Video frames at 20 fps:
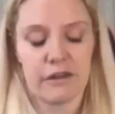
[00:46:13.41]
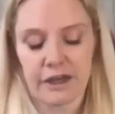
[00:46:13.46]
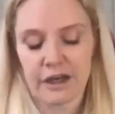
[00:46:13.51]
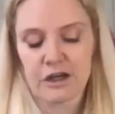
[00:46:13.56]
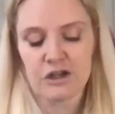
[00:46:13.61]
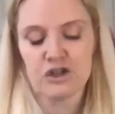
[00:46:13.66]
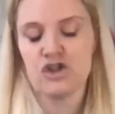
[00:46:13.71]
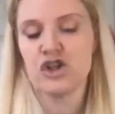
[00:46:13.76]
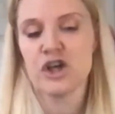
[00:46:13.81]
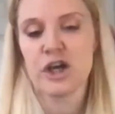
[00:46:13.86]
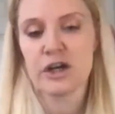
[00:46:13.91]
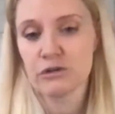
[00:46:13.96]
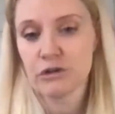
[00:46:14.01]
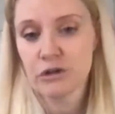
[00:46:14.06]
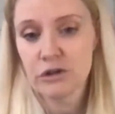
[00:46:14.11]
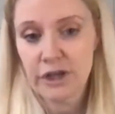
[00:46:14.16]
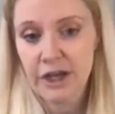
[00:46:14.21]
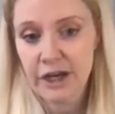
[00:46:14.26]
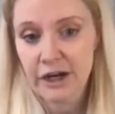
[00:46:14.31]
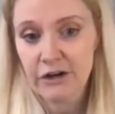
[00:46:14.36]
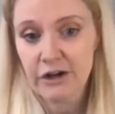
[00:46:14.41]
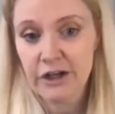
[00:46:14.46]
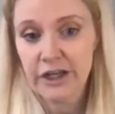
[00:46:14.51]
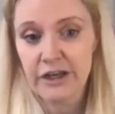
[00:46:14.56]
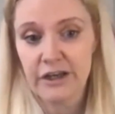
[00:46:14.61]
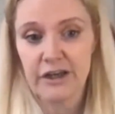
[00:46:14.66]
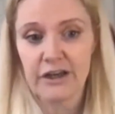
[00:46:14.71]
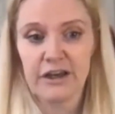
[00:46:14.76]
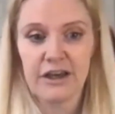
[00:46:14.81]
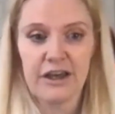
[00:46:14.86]
a general
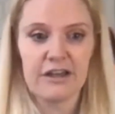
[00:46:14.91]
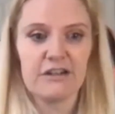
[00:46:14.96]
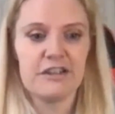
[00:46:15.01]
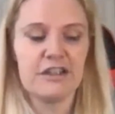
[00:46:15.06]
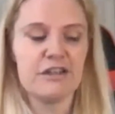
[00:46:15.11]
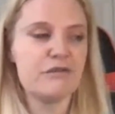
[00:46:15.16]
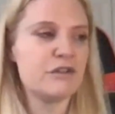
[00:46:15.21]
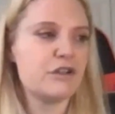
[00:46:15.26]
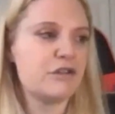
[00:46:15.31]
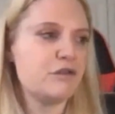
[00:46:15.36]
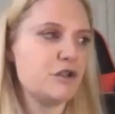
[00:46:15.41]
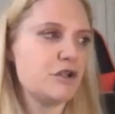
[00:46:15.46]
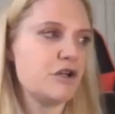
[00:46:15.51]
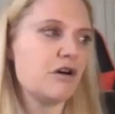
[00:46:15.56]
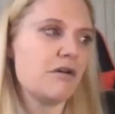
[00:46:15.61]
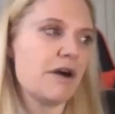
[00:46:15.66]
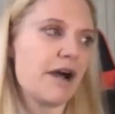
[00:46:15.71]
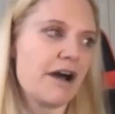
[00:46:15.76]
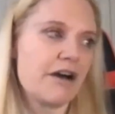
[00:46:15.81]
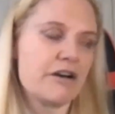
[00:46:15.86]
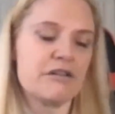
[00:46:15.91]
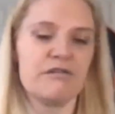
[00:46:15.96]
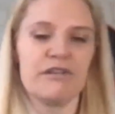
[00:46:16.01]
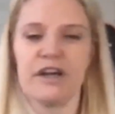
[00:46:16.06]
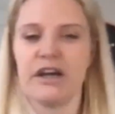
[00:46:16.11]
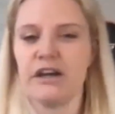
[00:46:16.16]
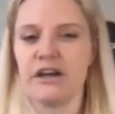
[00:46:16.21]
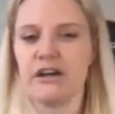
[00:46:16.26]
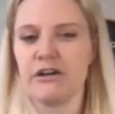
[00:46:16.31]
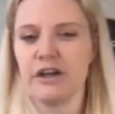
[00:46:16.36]
area, and even if you go out of
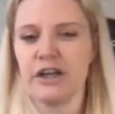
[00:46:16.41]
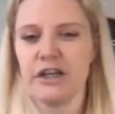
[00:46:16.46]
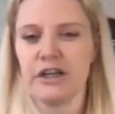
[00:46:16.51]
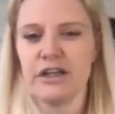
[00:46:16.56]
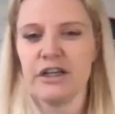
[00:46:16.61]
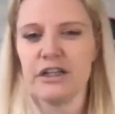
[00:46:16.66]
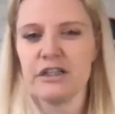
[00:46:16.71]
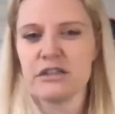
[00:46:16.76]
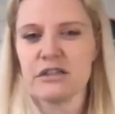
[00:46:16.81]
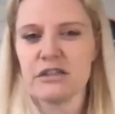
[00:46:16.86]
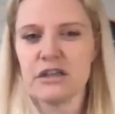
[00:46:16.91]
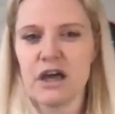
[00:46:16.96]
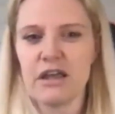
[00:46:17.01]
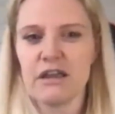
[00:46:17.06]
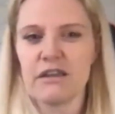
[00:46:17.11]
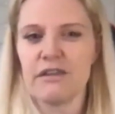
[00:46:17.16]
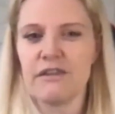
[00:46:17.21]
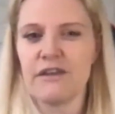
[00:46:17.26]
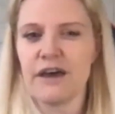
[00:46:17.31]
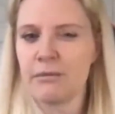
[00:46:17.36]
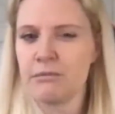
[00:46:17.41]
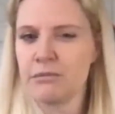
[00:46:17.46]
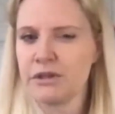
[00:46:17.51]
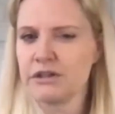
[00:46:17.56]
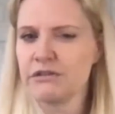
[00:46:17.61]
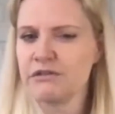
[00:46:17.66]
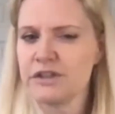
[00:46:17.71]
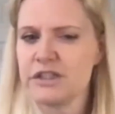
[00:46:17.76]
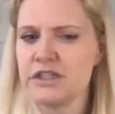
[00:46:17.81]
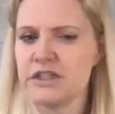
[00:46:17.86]
that area, it's not that
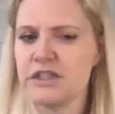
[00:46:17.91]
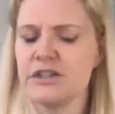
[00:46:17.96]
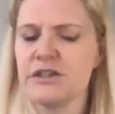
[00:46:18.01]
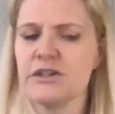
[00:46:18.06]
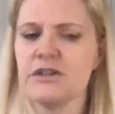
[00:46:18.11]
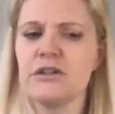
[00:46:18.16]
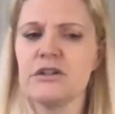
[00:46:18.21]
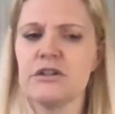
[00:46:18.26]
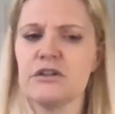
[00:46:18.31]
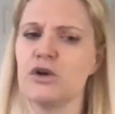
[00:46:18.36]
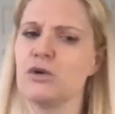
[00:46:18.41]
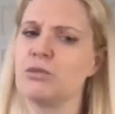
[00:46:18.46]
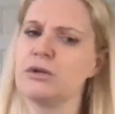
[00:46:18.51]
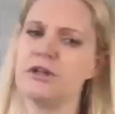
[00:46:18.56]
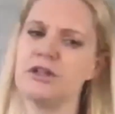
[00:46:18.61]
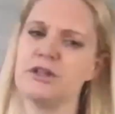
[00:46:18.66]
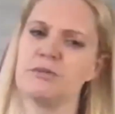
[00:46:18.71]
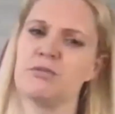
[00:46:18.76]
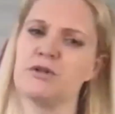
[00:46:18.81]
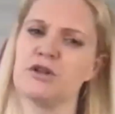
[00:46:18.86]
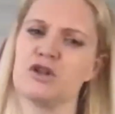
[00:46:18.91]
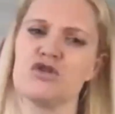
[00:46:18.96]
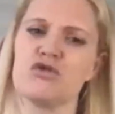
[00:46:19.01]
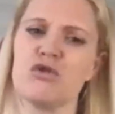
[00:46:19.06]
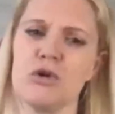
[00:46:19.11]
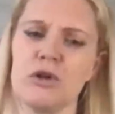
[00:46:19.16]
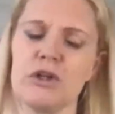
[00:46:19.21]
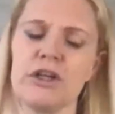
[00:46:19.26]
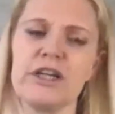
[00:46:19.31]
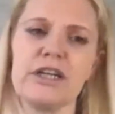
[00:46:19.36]
big of a deal. Nobody's
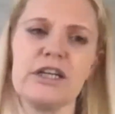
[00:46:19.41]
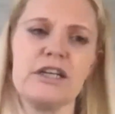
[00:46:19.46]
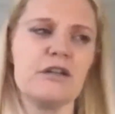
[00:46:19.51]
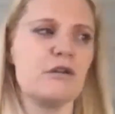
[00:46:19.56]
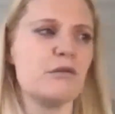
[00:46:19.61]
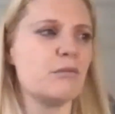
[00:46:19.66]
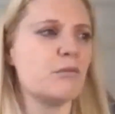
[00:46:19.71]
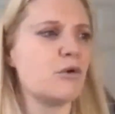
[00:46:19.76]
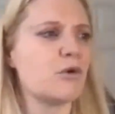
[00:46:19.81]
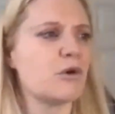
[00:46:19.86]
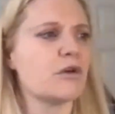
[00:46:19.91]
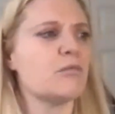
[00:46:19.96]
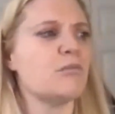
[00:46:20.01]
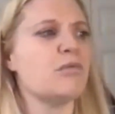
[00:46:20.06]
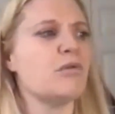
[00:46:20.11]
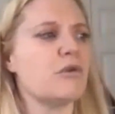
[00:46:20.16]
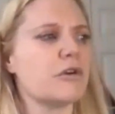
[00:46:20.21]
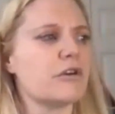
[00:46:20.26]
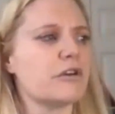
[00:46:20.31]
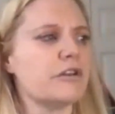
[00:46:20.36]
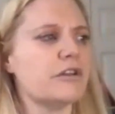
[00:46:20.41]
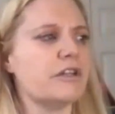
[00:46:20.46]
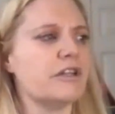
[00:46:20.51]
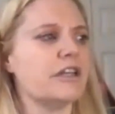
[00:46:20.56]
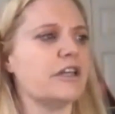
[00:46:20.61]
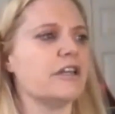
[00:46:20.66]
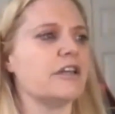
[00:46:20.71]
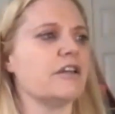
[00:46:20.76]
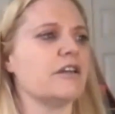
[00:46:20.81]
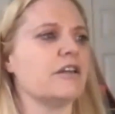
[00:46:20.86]
patrolling it. The more important
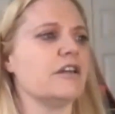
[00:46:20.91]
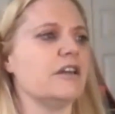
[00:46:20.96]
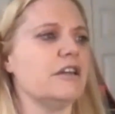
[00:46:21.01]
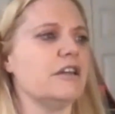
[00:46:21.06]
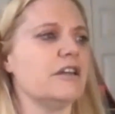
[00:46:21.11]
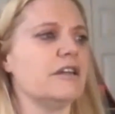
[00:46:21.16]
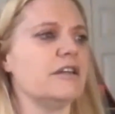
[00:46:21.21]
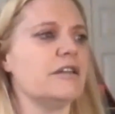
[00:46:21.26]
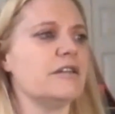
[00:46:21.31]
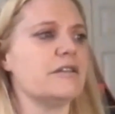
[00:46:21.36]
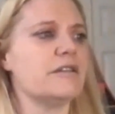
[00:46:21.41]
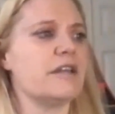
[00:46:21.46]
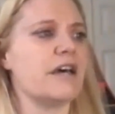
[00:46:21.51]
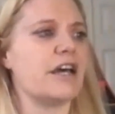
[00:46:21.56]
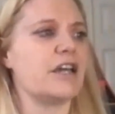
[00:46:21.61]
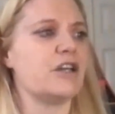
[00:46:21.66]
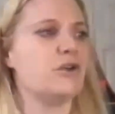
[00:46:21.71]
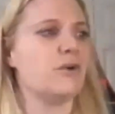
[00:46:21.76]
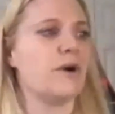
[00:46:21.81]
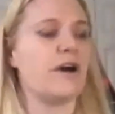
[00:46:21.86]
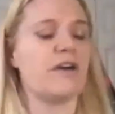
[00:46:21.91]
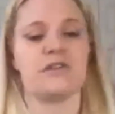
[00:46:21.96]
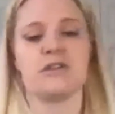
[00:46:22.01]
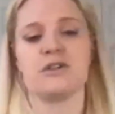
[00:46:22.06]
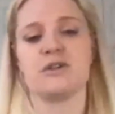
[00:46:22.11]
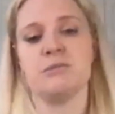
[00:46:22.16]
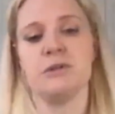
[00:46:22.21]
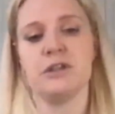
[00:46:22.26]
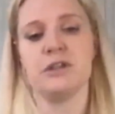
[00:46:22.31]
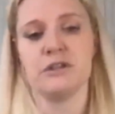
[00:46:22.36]
thing is that you have to
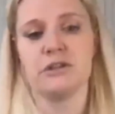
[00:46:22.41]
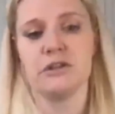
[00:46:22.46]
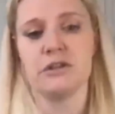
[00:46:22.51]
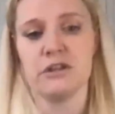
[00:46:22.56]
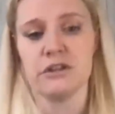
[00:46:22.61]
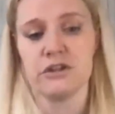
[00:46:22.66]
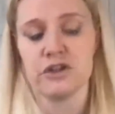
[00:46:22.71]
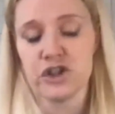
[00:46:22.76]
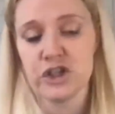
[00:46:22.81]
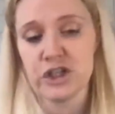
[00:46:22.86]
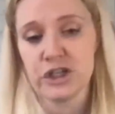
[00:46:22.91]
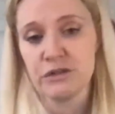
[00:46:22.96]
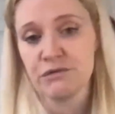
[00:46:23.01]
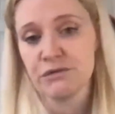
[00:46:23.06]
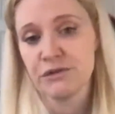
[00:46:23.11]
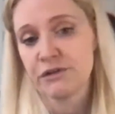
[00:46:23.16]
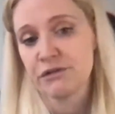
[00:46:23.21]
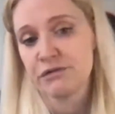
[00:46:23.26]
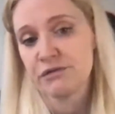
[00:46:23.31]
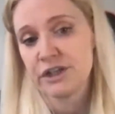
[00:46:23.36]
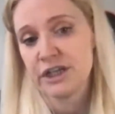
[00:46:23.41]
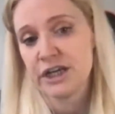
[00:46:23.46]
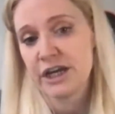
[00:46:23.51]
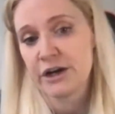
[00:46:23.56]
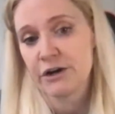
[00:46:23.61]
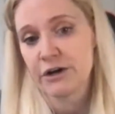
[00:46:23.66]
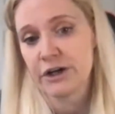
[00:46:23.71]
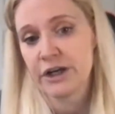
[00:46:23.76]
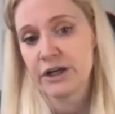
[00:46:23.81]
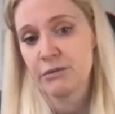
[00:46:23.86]
speak to the chief of the
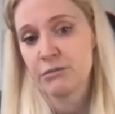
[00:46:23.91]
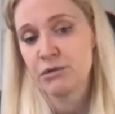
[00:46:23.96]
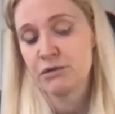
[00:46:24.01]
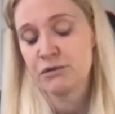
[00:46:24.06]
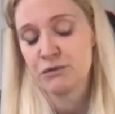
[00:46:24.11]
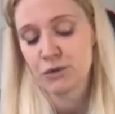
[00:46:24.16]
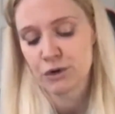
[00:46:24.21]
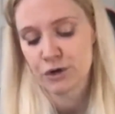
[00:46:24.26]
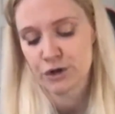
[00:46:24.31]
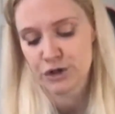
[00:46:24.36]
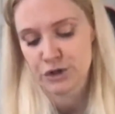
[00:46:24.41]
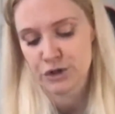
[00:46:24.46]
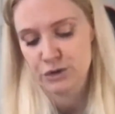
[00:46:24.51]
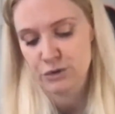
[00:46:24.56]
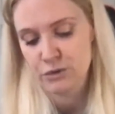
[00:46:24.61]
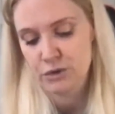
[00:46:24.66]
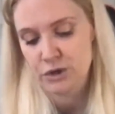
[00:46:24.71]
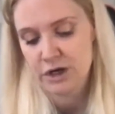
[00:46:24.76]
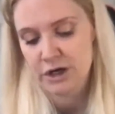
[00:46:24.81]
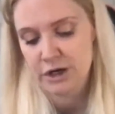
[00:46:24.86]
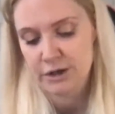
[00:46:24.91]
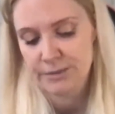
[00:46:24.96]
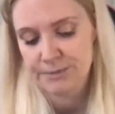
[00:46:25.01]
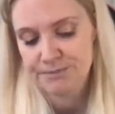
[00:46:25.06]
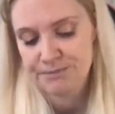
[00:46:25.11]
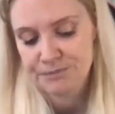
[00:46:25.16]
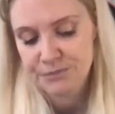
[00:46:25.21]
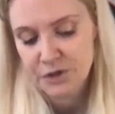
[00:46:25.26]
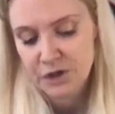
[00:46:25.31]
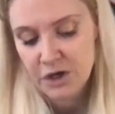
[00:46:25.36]
area before you
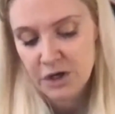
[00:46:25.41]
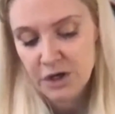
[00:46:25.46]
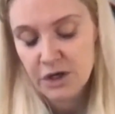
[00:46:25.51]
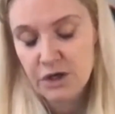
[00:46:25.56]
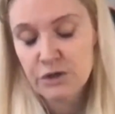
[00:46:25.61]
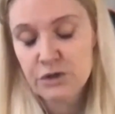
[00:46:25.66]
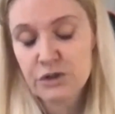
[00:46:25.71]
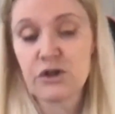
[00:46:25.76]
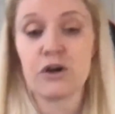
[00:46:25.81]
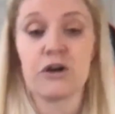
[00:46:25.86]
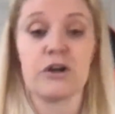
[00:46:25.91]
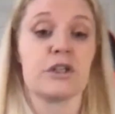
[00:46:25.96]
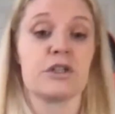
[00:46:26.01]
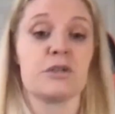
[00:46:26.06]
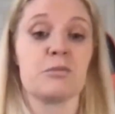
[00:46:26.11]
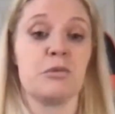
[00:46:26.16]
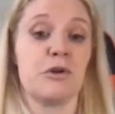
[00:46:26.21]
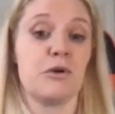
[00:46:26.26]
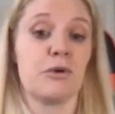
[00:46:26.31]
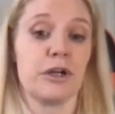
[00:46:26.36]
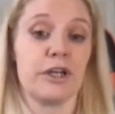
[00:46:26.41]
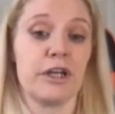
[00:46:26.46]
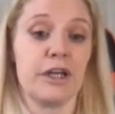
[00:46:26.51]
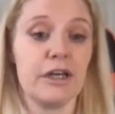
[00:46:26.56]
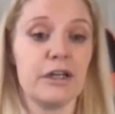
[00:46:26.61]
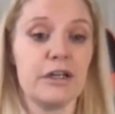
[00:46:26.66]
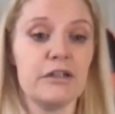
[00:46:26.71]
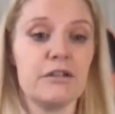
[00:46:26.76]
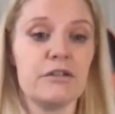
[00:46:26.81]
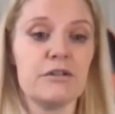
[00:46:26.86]
start exploring
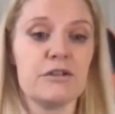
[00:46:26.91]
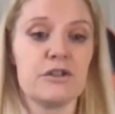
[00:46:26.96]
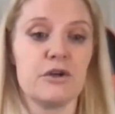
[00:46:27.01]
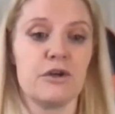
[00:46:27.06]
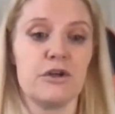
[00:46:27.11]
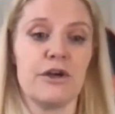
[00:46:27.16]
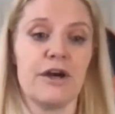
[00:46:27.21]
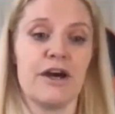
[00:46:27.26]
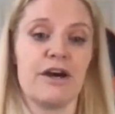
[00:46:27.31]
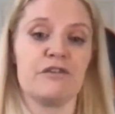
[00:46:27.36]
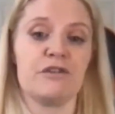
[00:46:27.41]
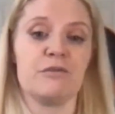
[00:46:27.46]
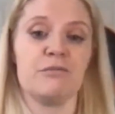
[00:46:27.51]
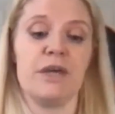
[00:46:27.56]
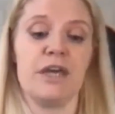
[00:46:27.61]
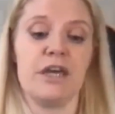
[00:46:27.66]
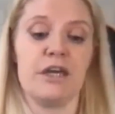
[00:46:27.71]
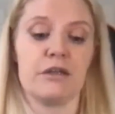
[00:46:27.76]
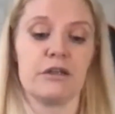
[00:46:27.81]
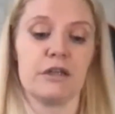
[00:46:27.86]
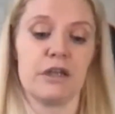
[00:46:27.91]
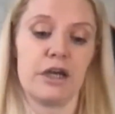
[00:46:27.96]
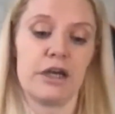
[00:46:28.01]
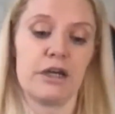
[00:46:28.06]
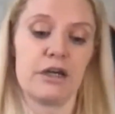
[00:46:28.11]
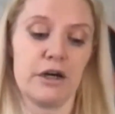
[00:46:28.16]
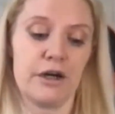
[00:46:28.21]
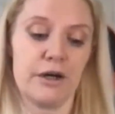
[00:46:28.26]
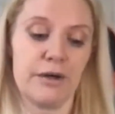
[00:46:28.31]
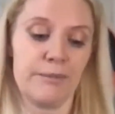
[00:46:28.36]
it. So you have to make you have
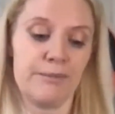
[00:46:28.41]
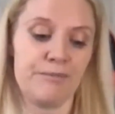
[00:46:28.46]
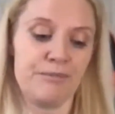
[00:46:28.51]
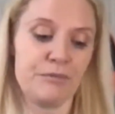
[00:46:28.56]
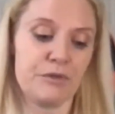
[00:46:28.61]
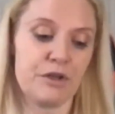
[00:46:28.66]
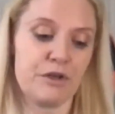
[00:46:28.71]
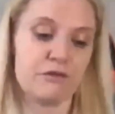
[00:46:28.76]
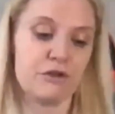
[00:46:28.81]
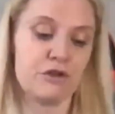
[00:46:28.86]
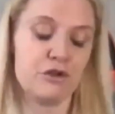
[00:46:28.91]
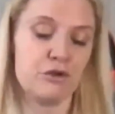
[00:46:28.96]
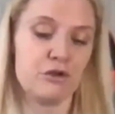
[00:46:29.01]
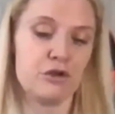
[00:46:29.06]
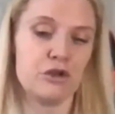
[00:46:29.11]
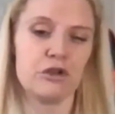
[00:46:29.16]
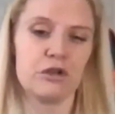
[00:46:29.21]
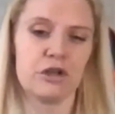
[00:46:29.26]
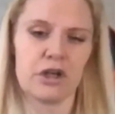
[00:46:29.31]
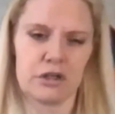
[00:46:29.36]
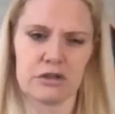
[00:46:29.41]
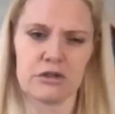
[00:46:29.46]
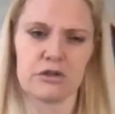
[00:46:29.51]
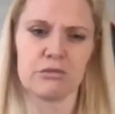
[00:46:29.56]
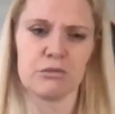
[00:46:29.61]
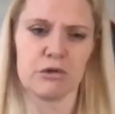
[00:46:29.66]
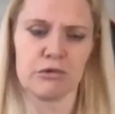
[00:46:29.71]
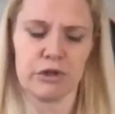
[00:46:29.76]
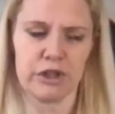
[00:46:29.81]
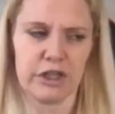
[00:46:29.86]
to do good
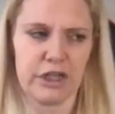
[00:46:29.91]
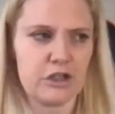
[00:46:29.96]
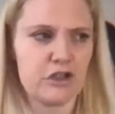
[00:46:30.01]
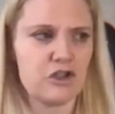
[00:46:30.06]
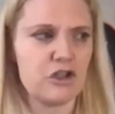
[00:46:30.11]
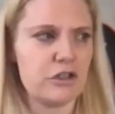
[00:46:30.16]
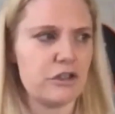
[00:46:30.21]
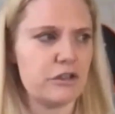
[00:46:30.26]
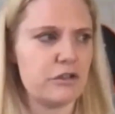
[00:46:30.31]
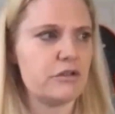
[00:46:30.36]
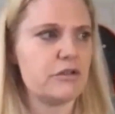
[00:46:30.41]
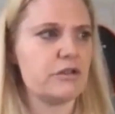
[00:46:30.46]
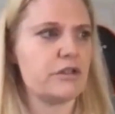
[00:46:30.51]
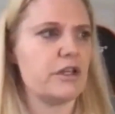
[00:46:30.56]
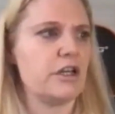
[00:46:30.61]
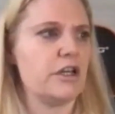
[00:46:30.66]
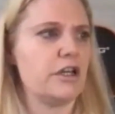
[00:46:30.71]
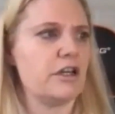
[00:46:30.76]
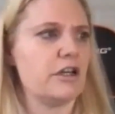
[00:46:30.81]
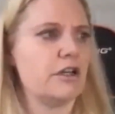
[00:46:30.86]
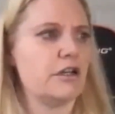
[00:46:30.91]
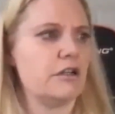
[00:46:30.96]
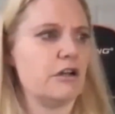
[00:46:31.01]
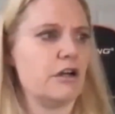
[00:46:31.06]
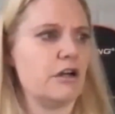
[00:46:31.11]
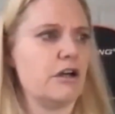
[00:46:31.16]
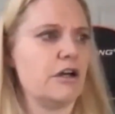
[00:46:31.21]
customer relations, and